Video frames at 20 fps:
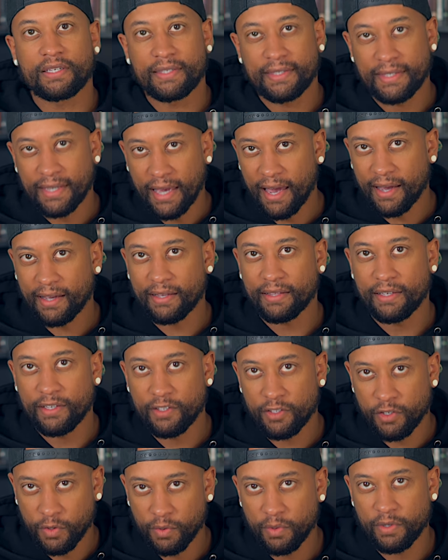exactly
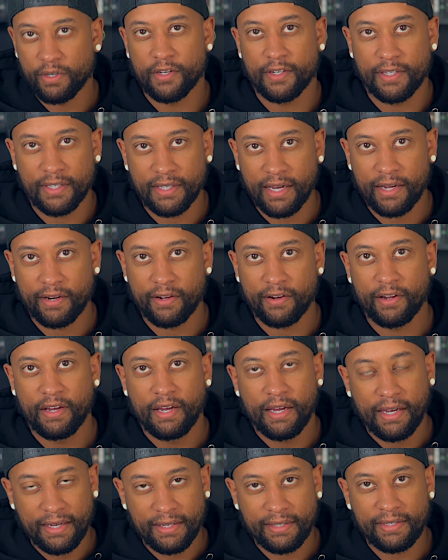2 years later,
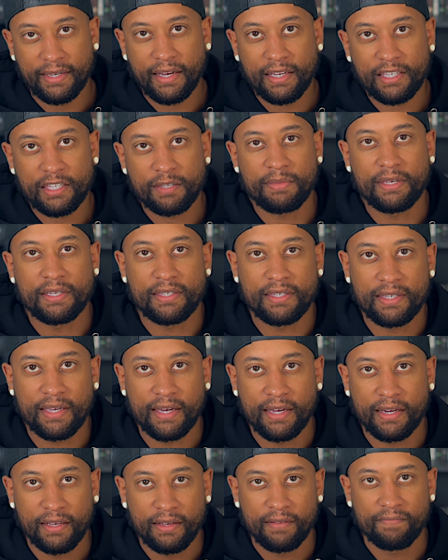he texted me and
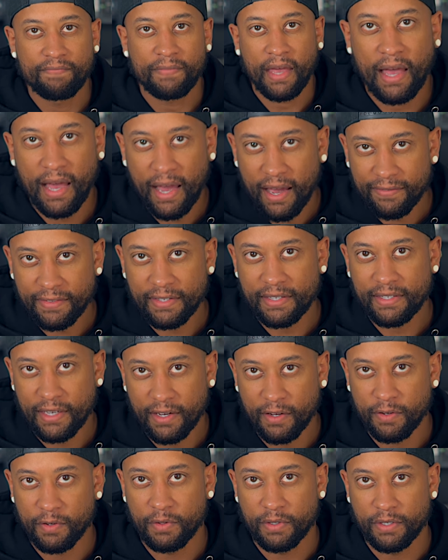said, "I have to
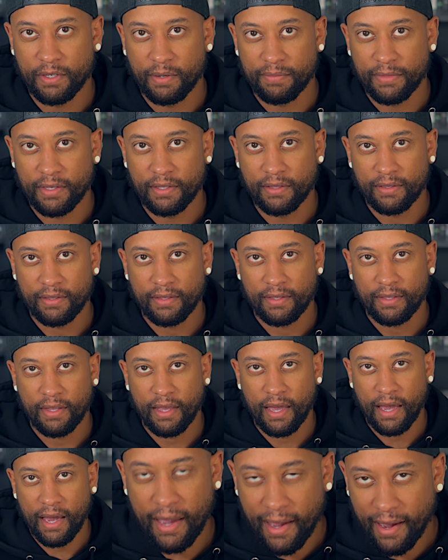tell you something.
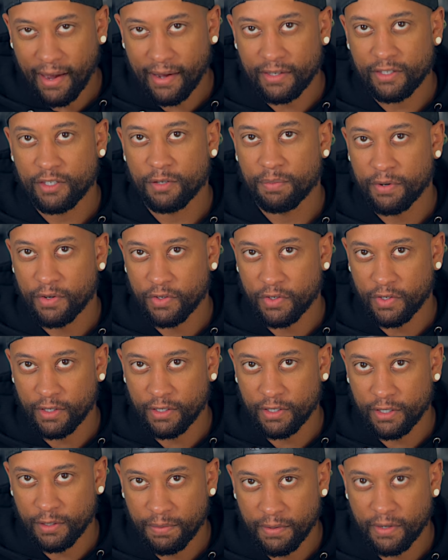I had a spiritual
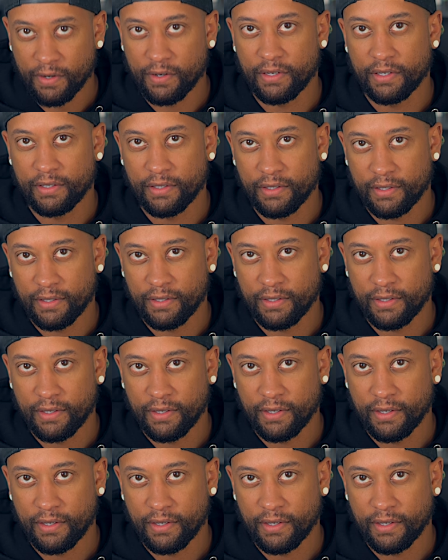experience."